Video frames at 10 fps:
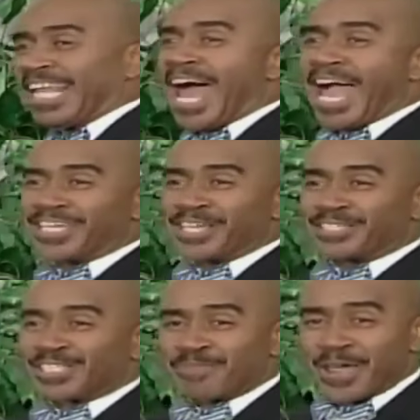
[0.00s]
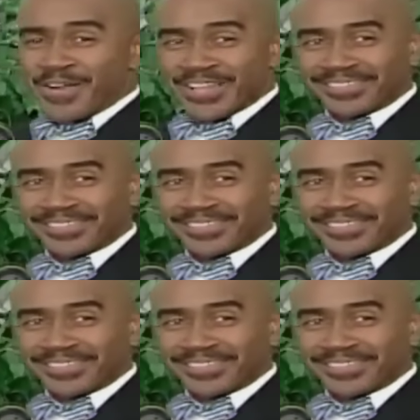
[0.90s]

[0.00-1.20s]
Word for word: lying spirit.